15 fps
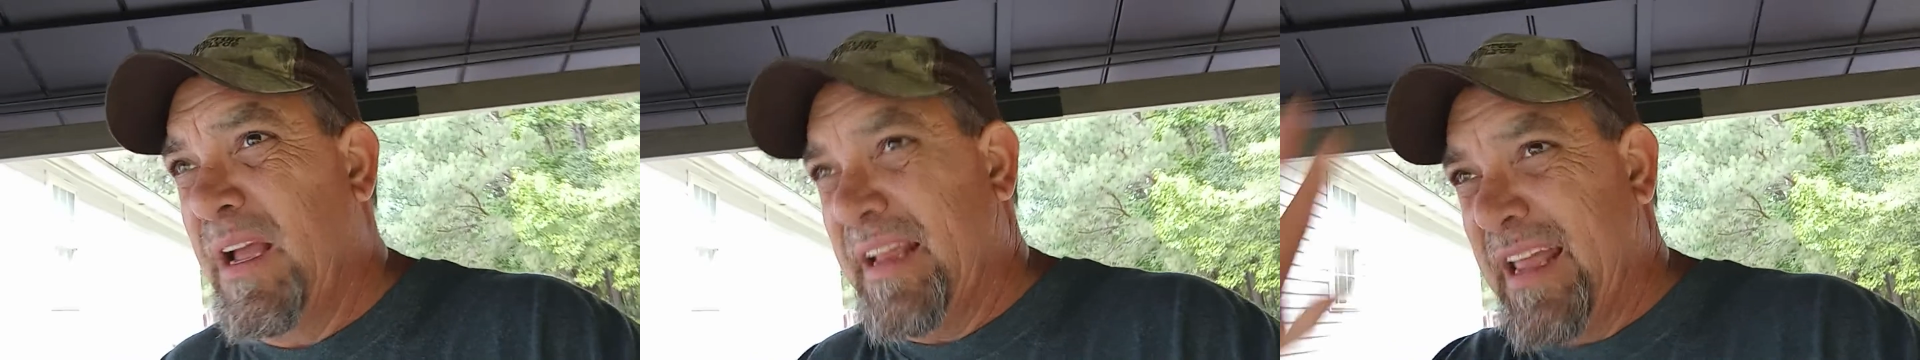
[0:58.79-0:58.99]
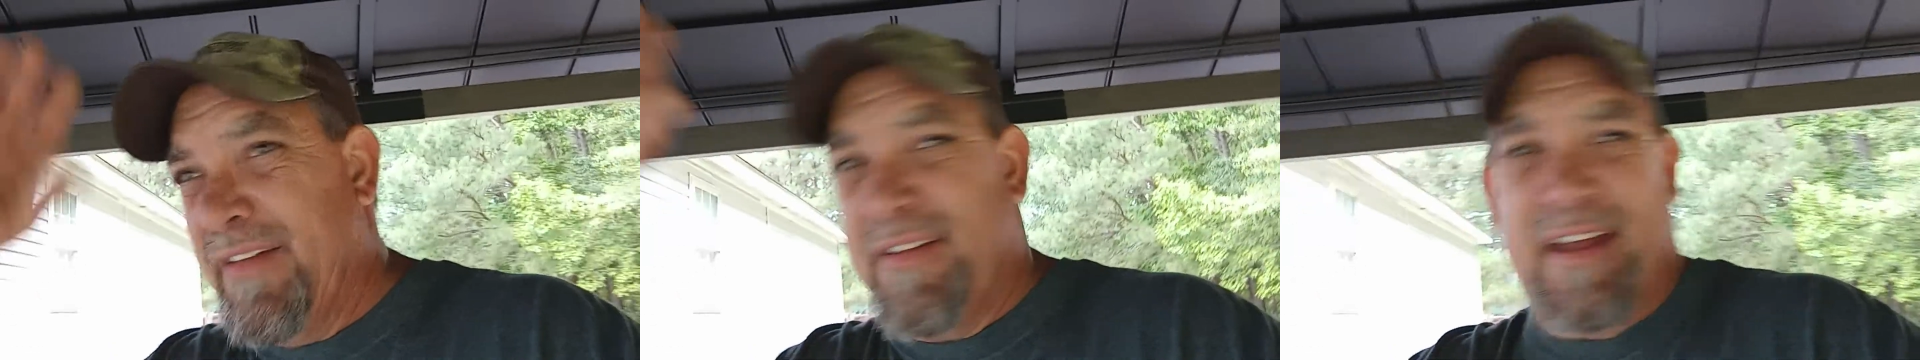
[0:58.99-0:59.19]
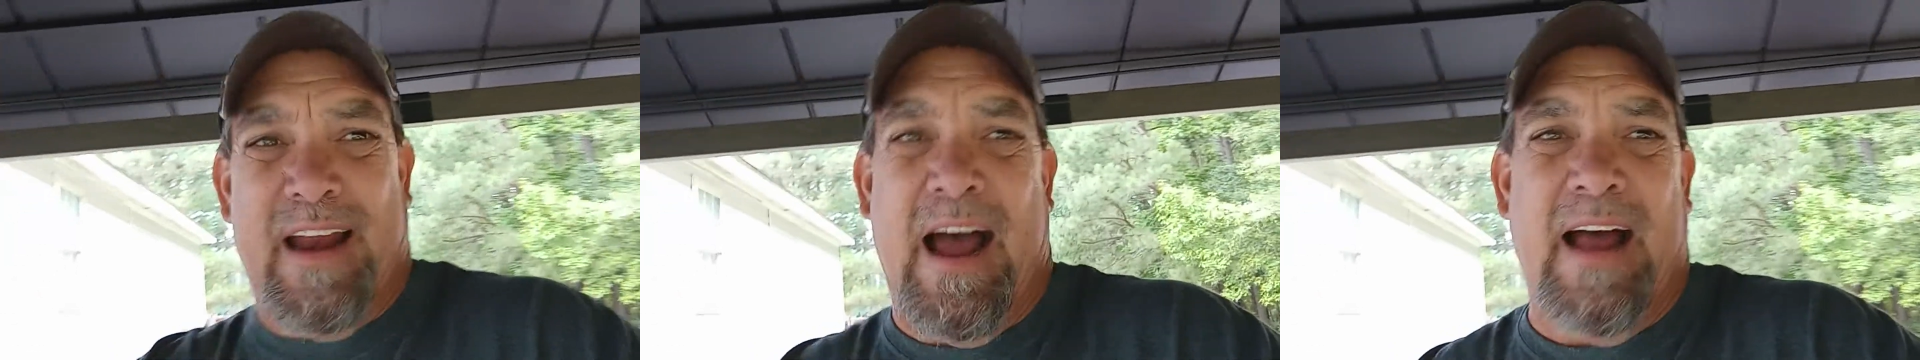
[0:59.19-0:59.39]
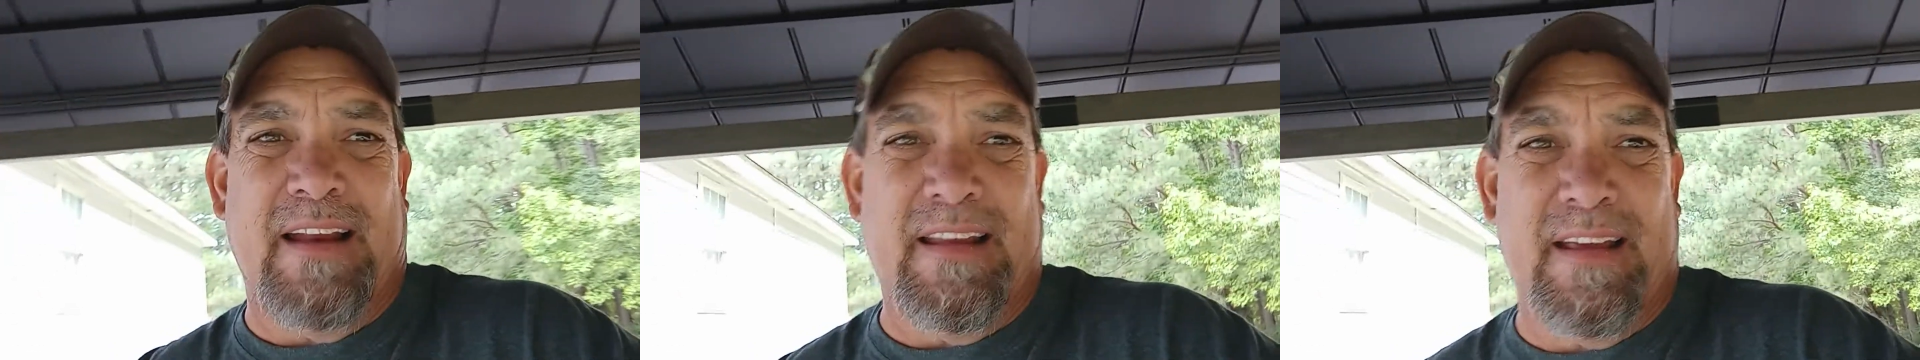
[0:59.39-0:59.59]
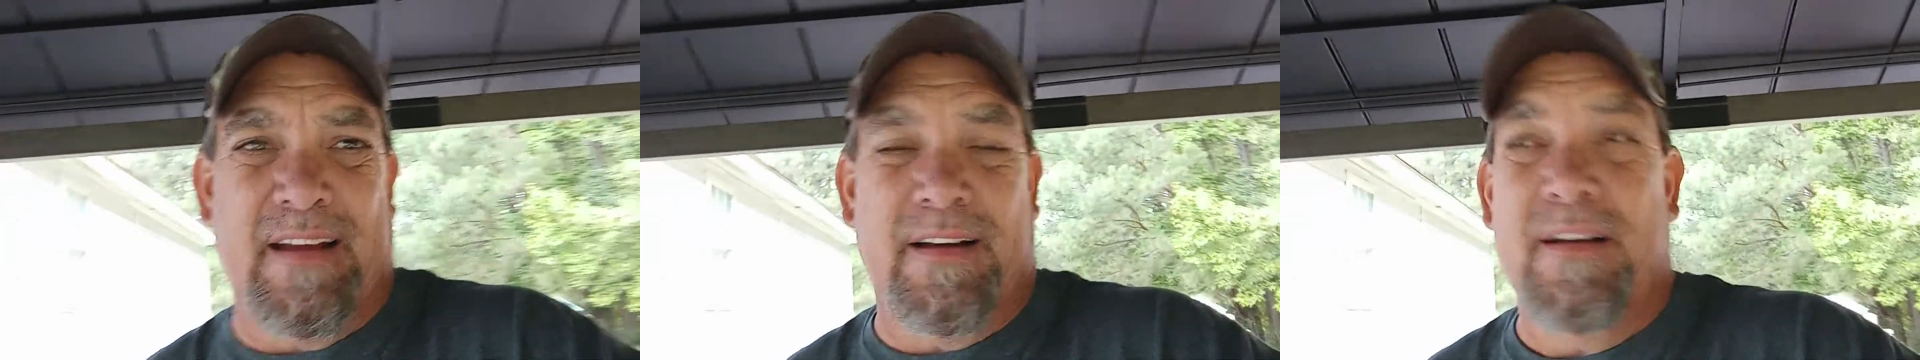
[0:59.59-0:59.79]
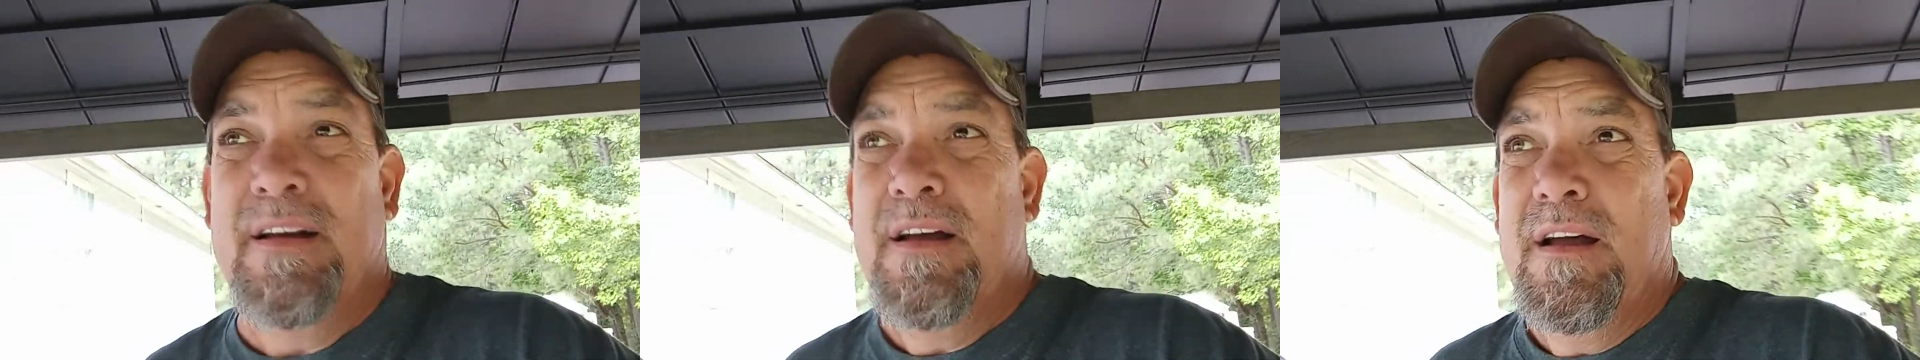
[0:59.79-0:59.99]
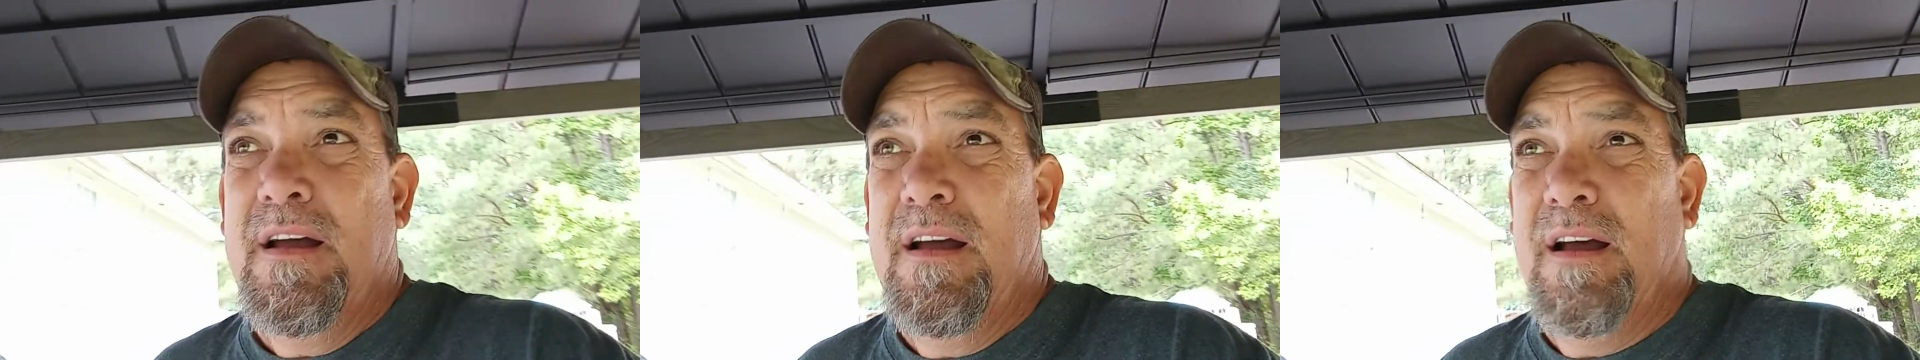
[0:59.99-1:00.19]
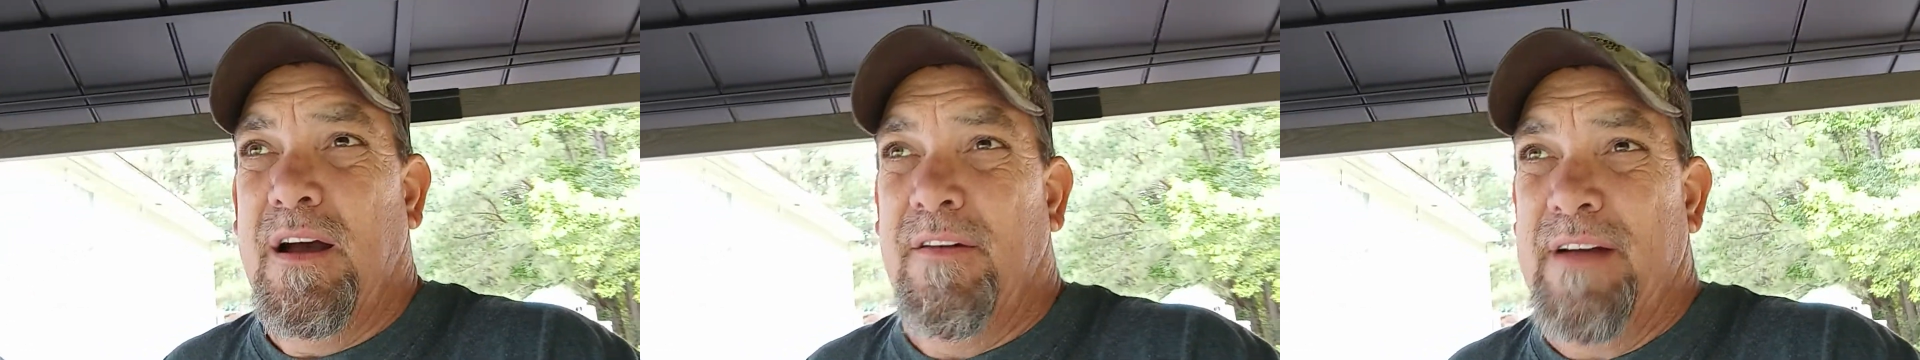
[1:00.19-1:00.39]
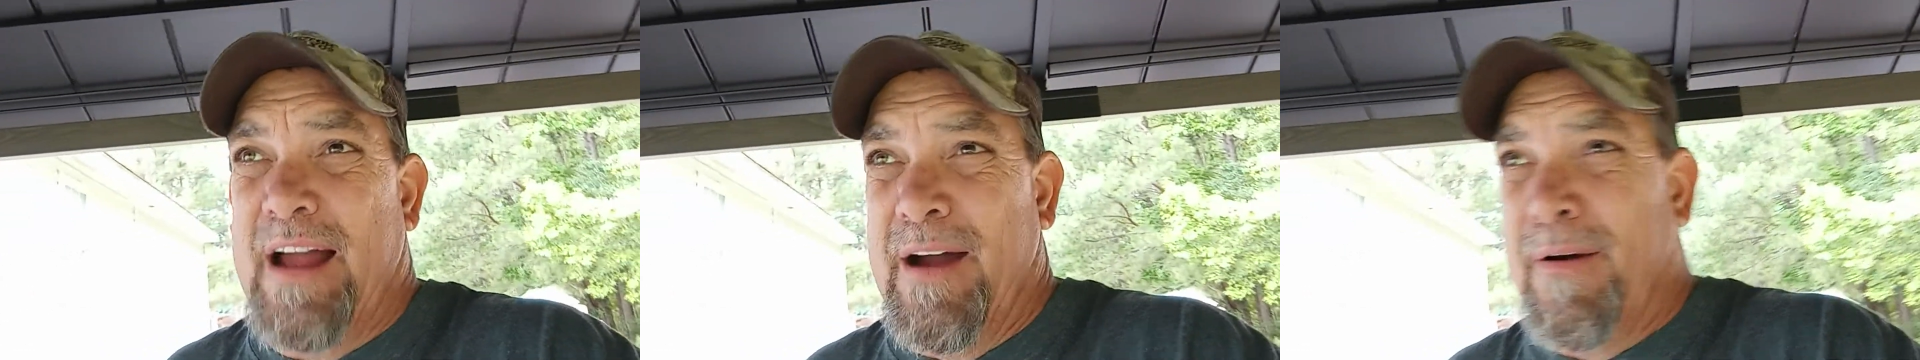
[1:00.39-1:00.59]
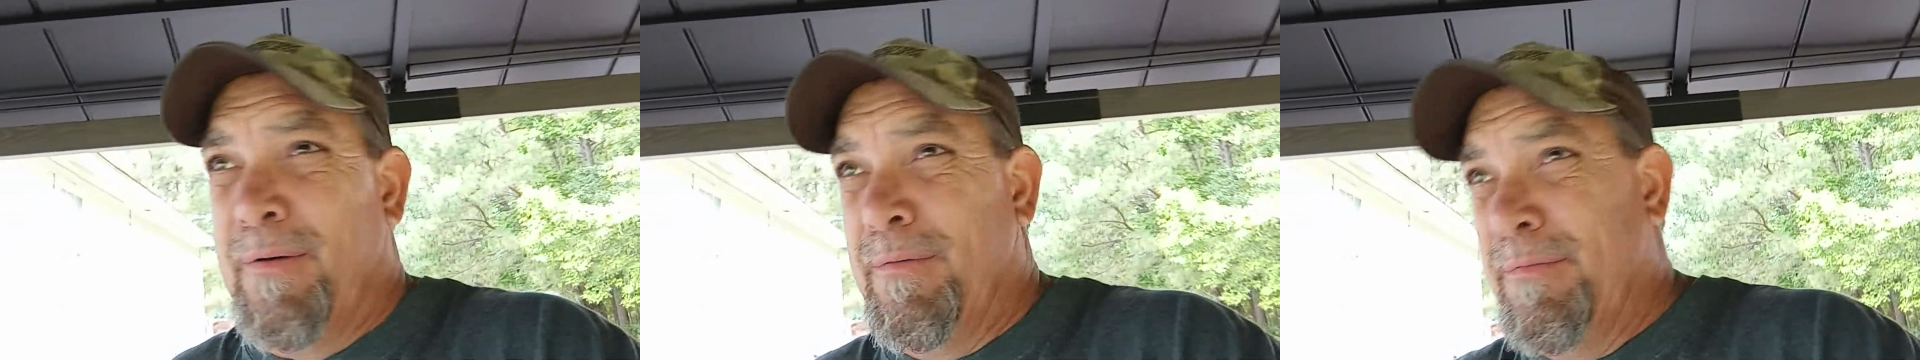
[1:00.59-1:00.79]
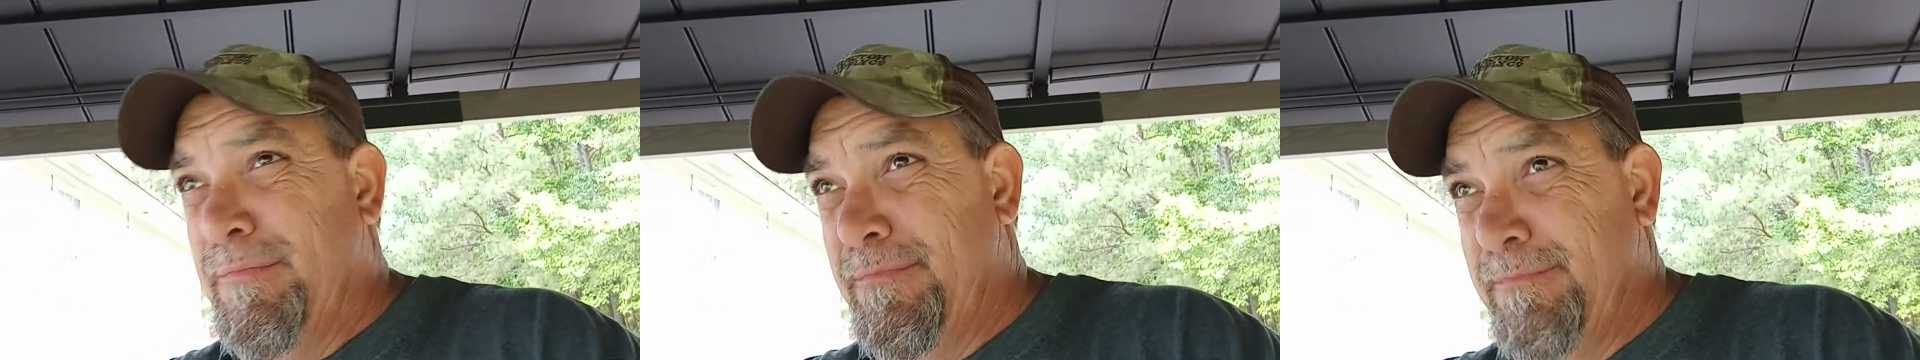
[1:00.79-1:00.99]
give you an idea of how,